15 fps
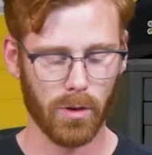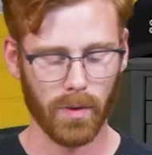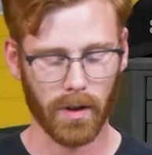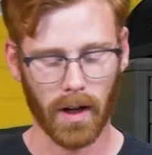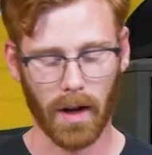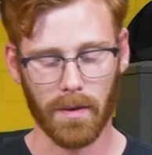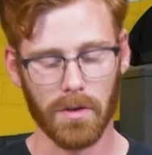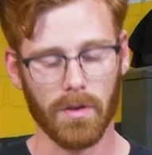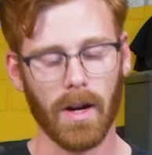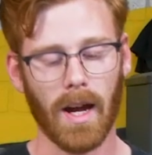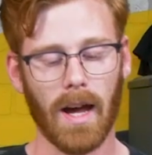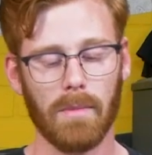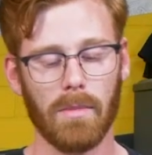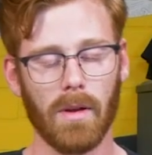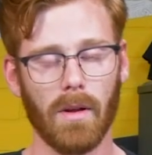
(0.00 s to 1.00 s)
where I would
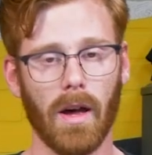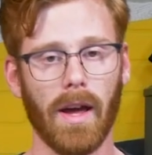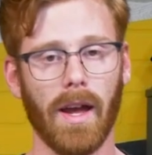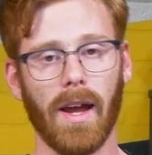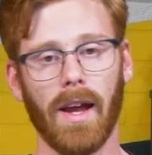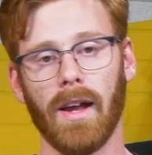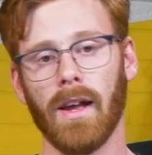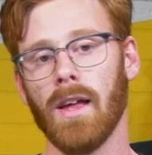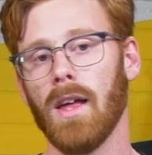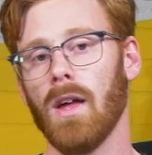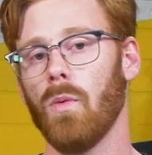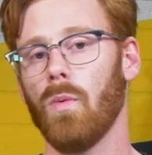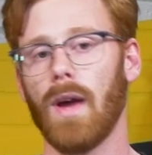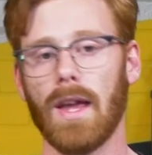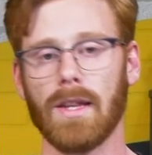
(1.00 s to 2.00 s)
grab a
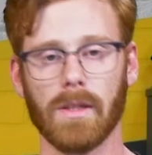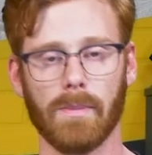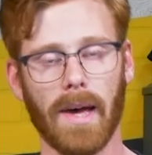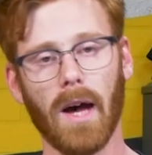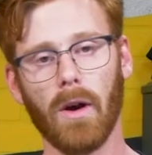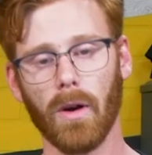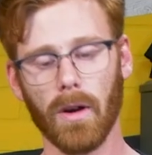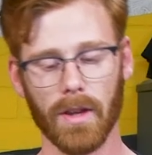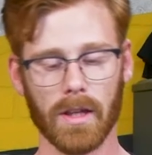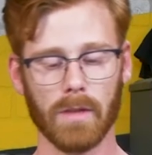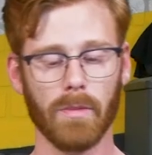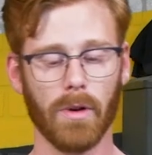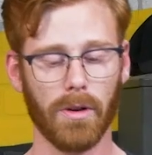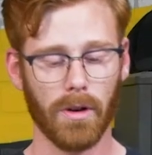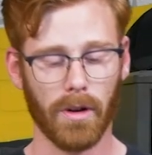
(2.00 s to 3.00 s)
way to power this
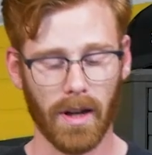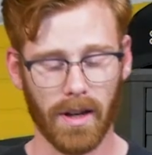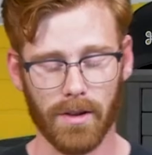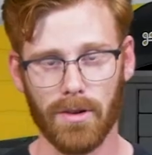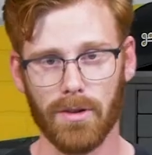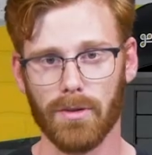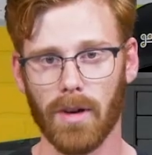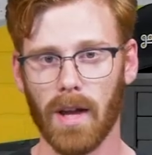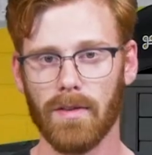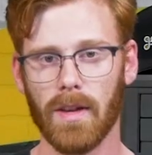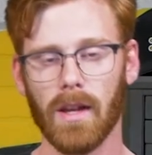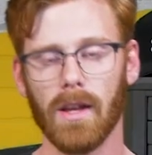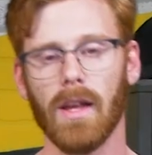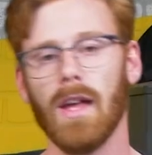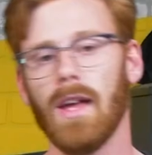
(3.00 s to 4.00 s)
motor and drive
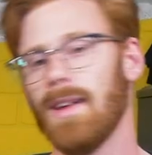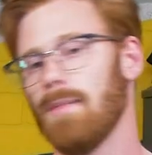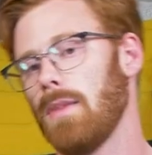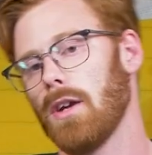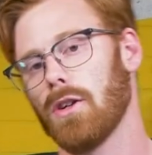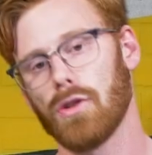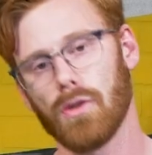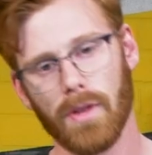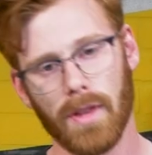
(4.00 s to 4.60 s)
it. Make sure